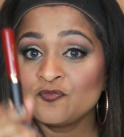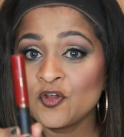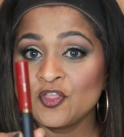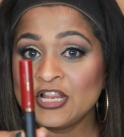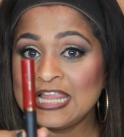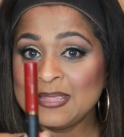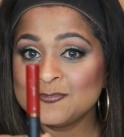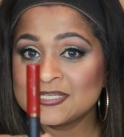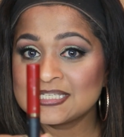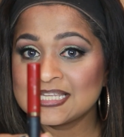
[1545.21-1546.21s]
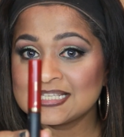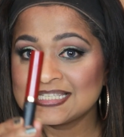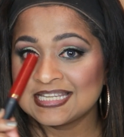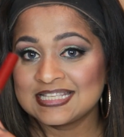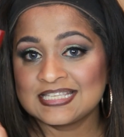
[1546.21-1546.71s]
for the lips,
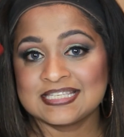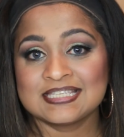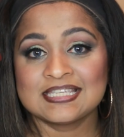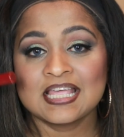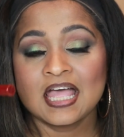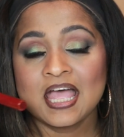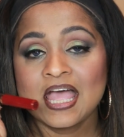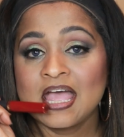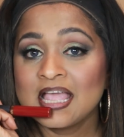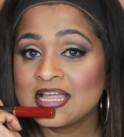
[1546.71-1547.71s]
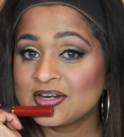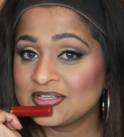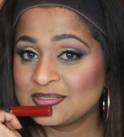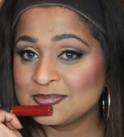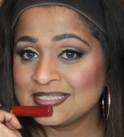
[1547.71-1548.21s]
since it's
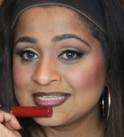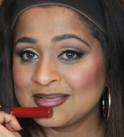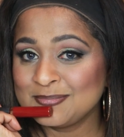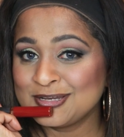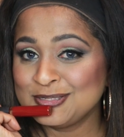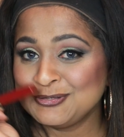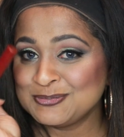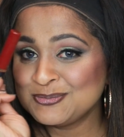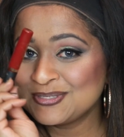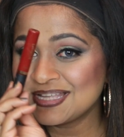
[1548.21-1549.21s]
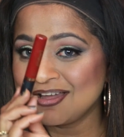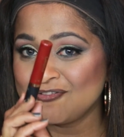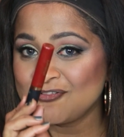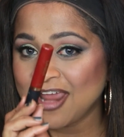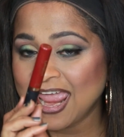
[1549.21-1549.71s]
Christmas, I'm gonna use a
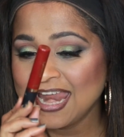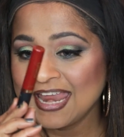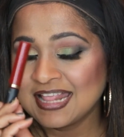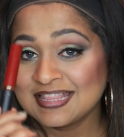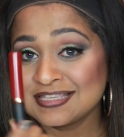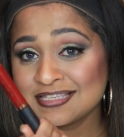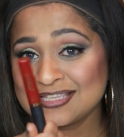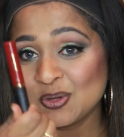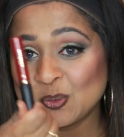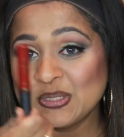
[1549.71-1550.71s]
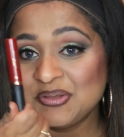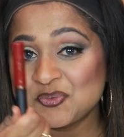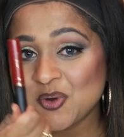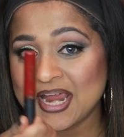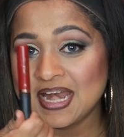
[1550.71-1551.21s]
red, and this is the only
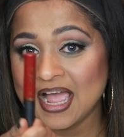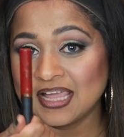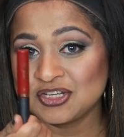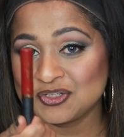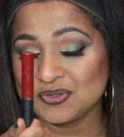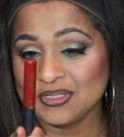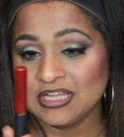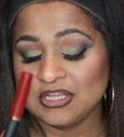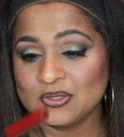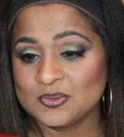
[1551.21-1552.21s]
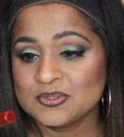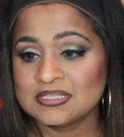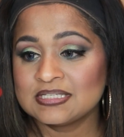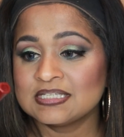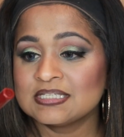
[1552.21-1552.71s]
red I truly use.
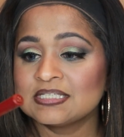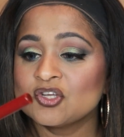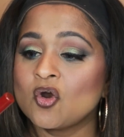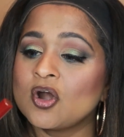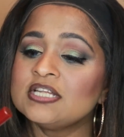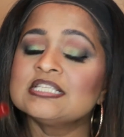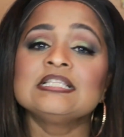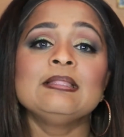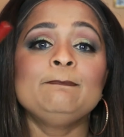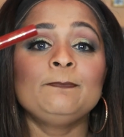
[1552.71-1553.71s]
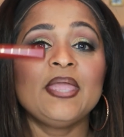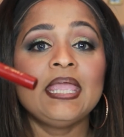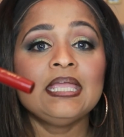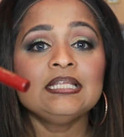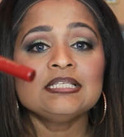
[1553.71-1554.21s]
This is Torte's lip
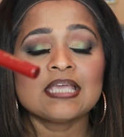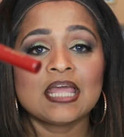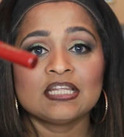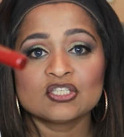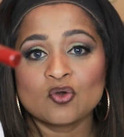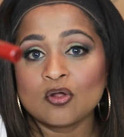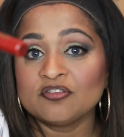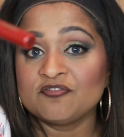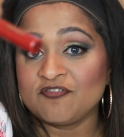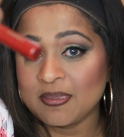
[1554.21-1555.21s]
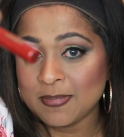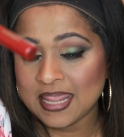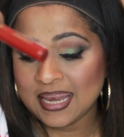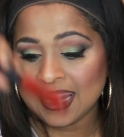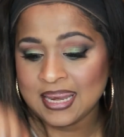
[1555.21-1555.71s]
paint, and it's called Vivid.